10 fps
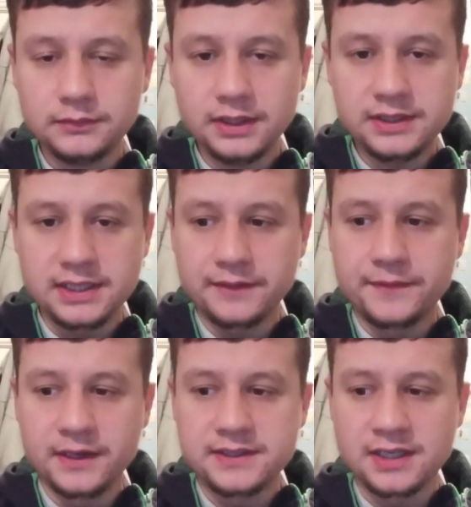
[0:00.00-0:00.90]
The
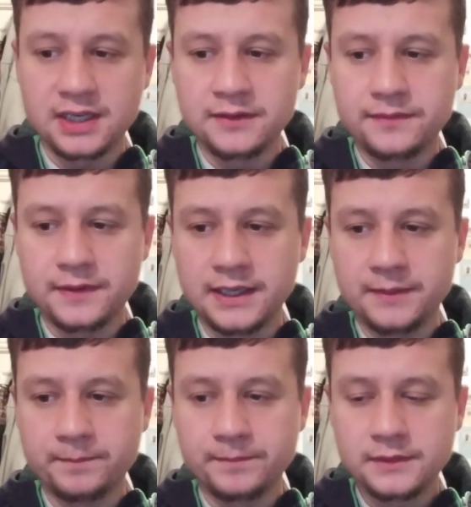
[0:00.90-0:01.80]
first half,
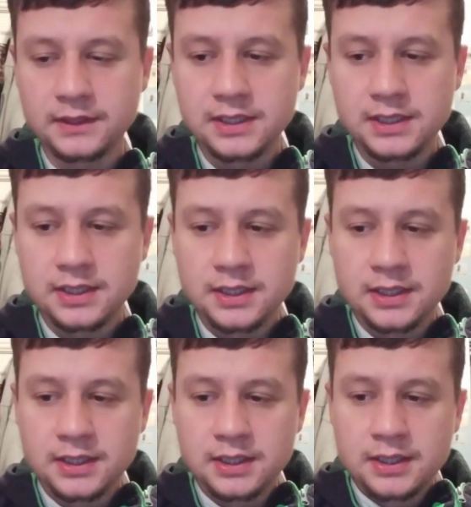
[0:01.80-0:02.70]
um,
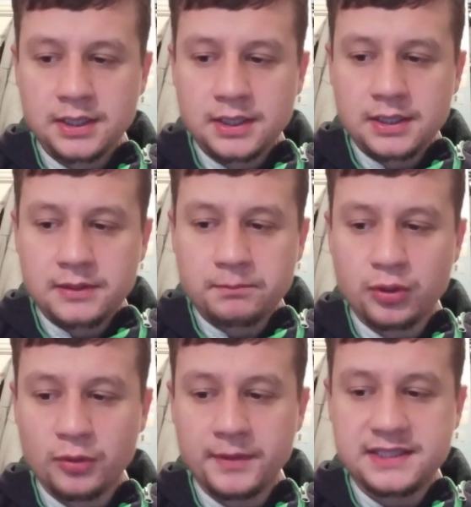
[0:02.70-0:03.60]

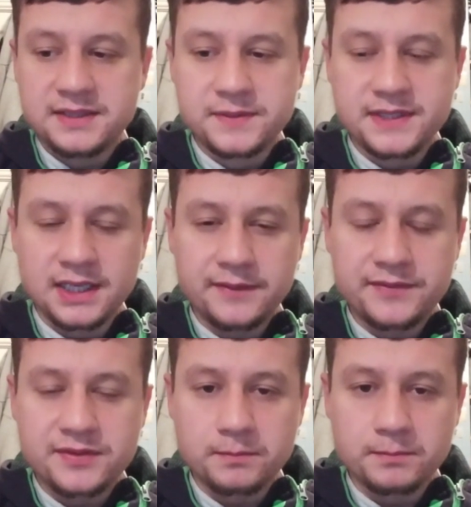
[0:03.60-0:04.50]
Pope made some saves
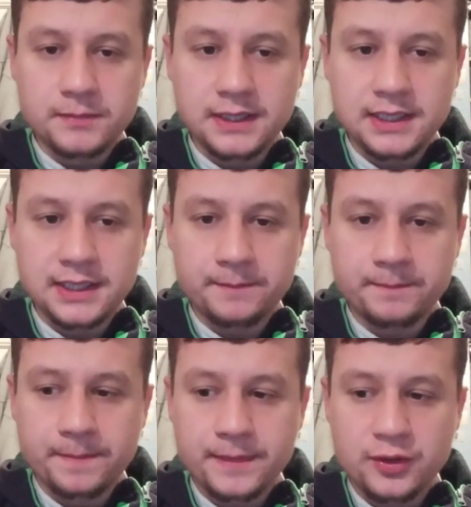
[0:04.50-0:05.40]
from
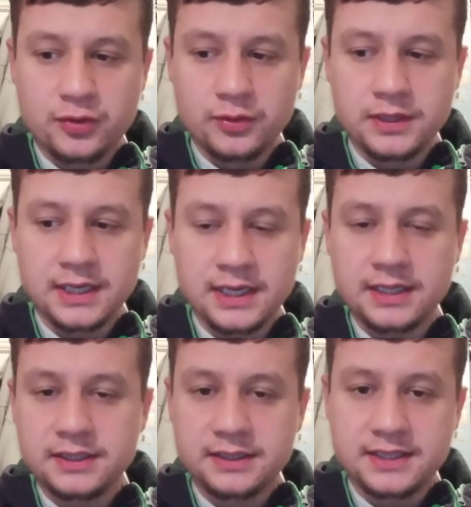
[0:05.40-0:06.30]
um, Cunha
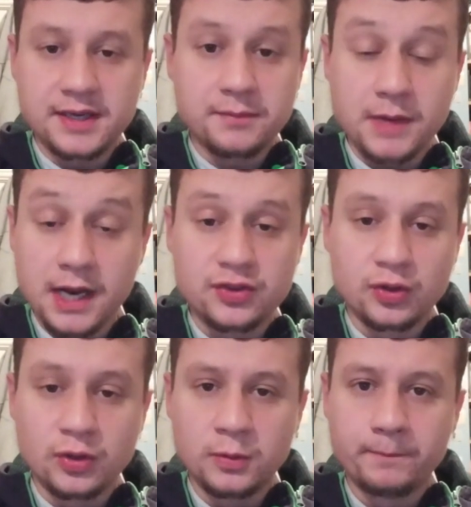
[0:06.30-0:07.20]
and um,
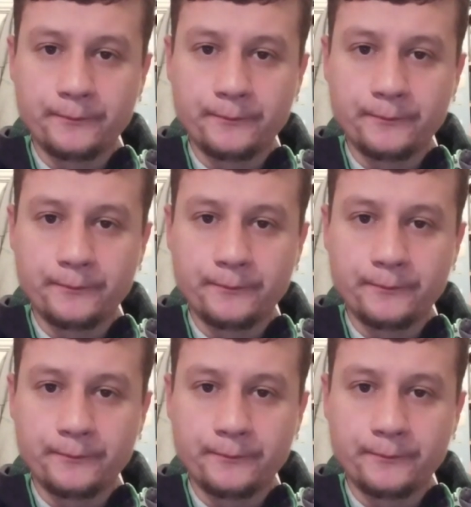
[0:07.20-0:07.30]
Neto.